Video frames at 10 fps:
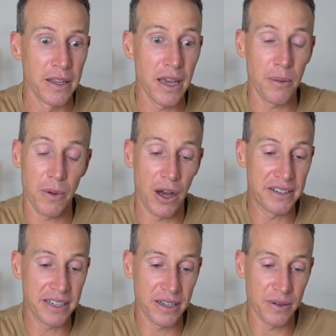Yep. I
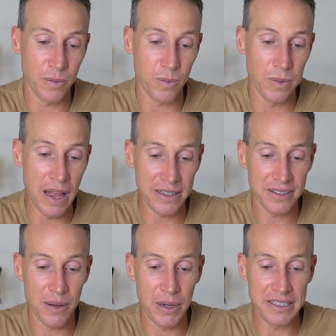did it. Last
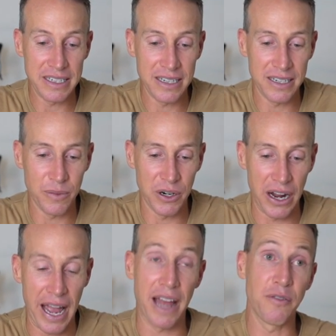time I did it when I
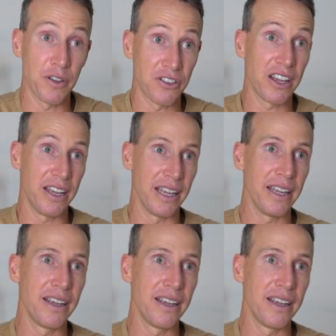had fatigue.